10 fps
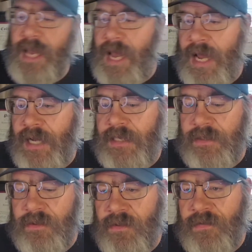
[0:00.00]

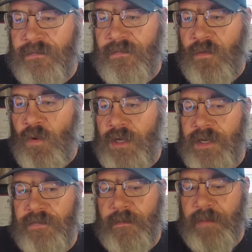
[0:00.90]
has 4
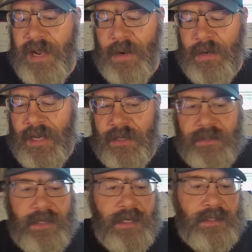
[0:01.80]
different
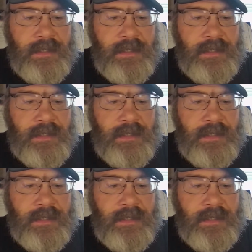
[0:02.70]
parallels.